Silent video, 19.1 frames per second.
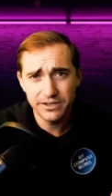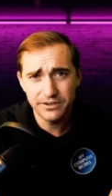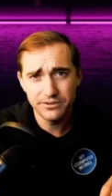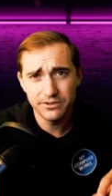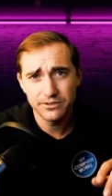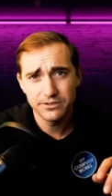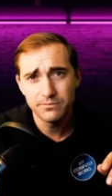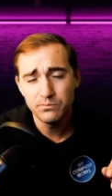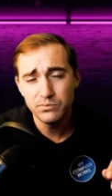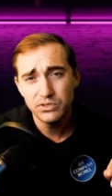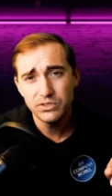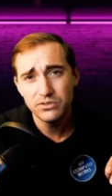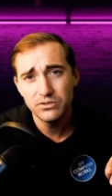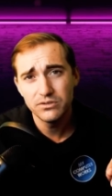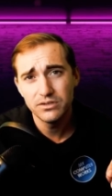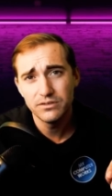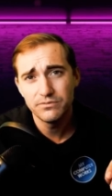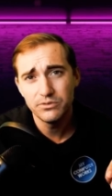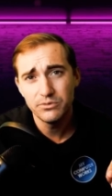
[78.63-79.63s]
your
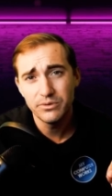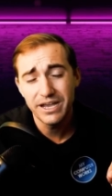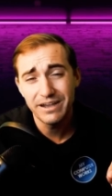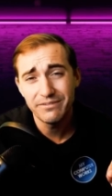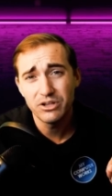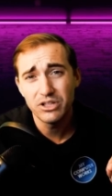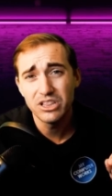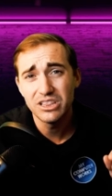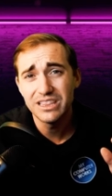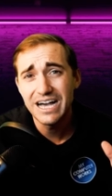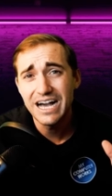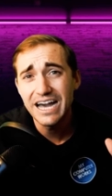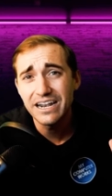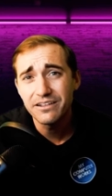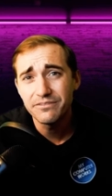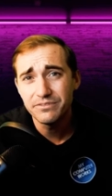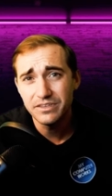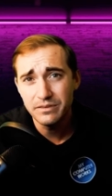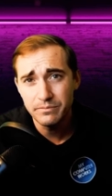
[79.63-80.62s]
computer if you have a lot
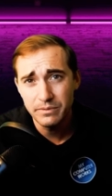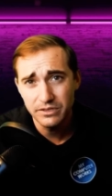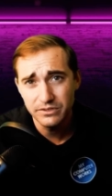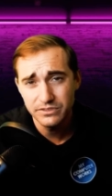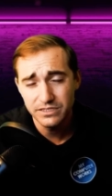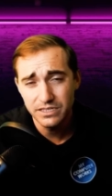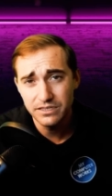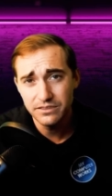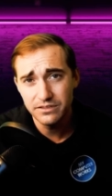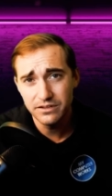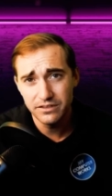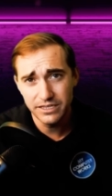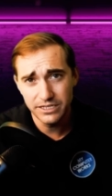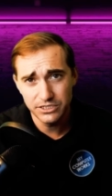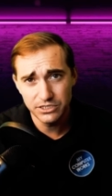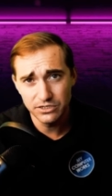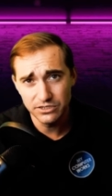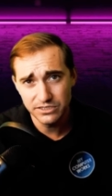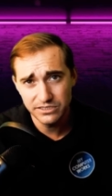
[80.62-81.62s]
of emails in there
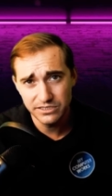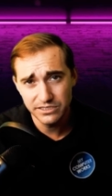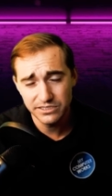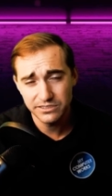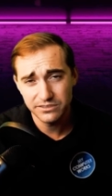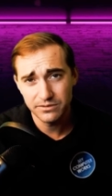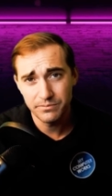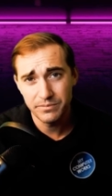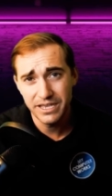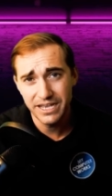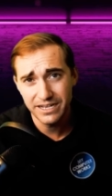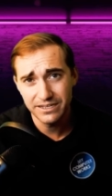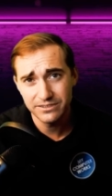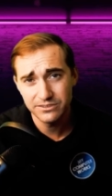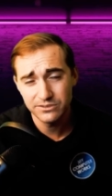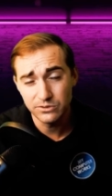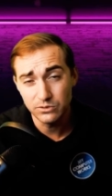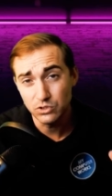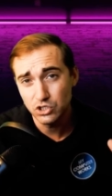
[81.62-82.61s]
that your system
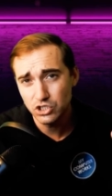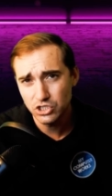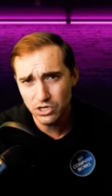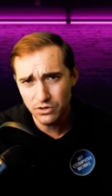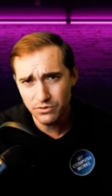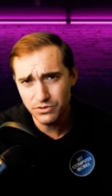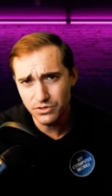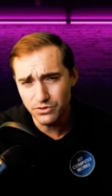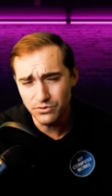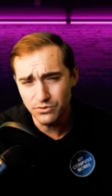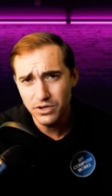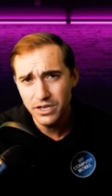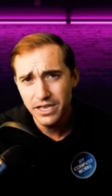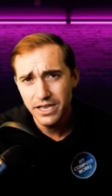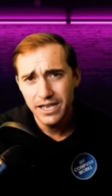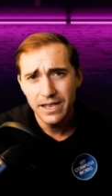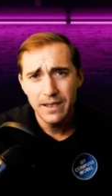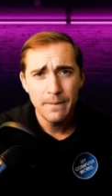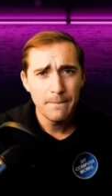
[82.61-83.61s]
has to show you,
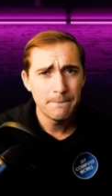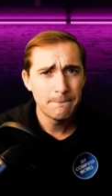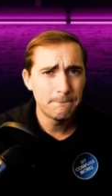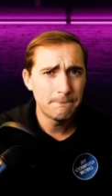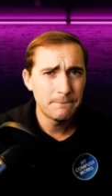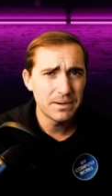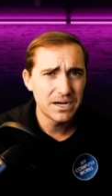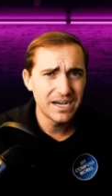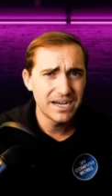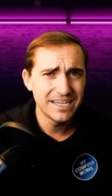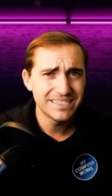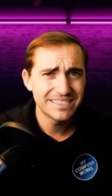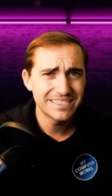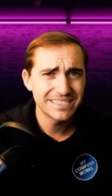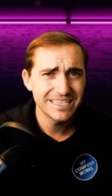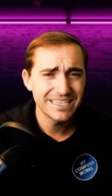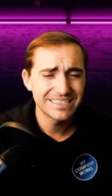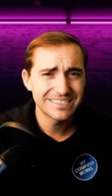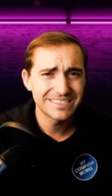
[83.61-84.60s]

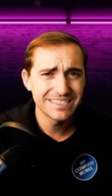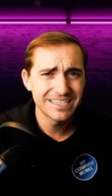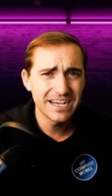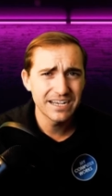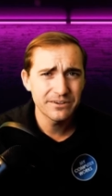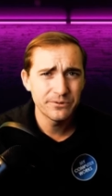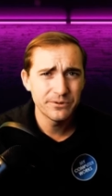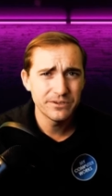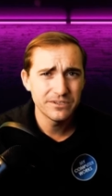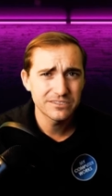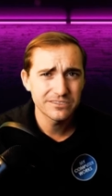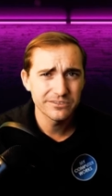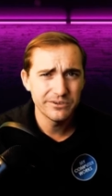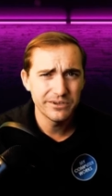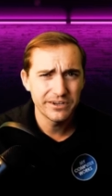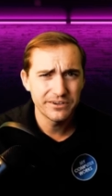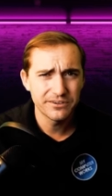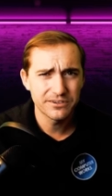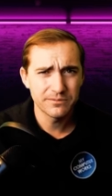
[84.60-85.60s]
but it's not going to slow
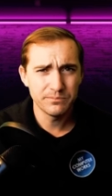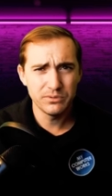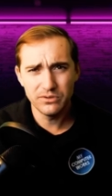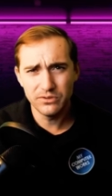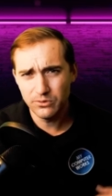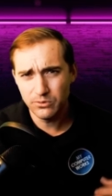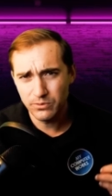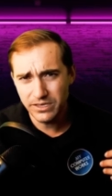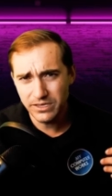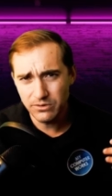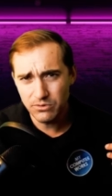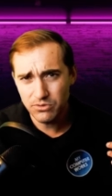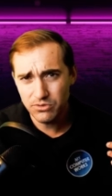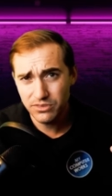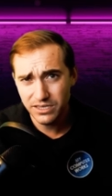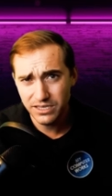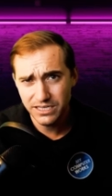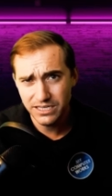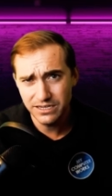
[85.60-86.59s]
down your computer the way you
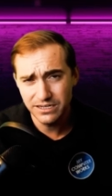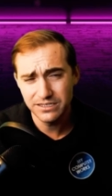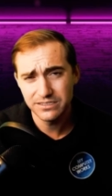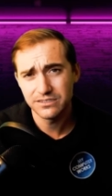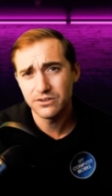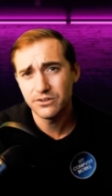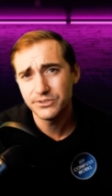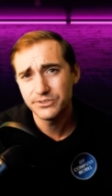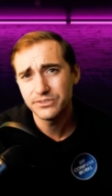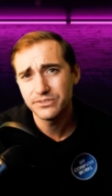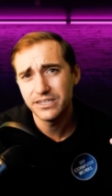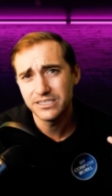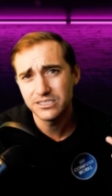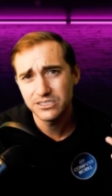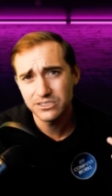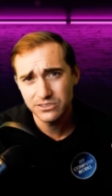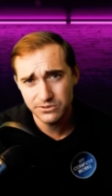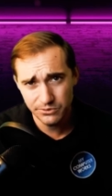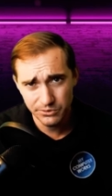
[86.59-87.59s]
think it is. And also, that
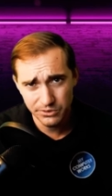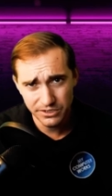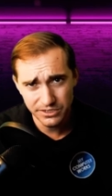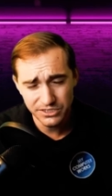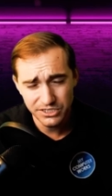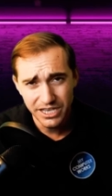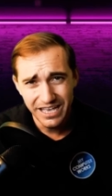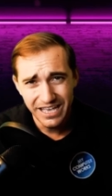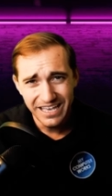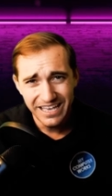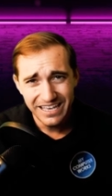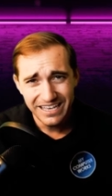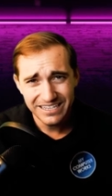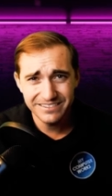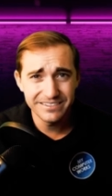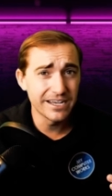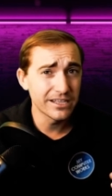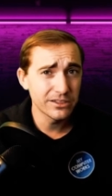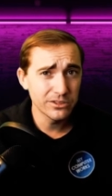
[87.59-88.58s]
storage
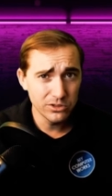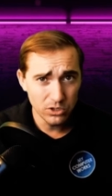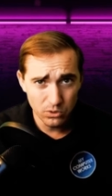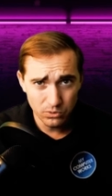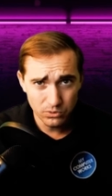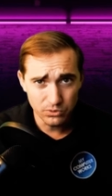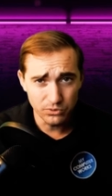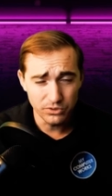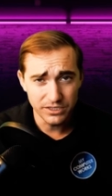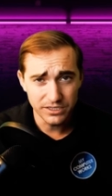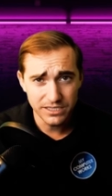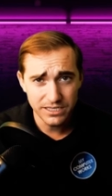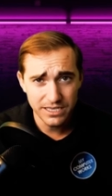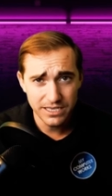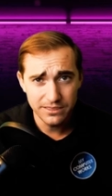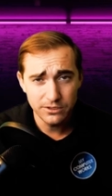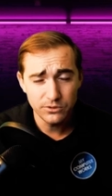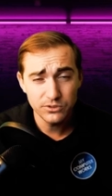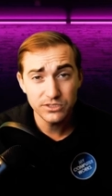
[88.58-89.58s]
is not local.
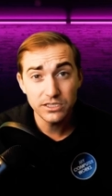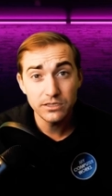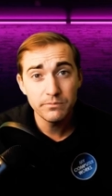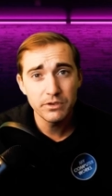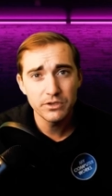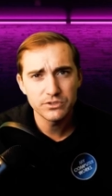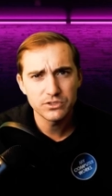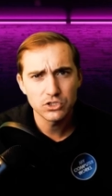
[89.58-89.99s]
Again, those emails are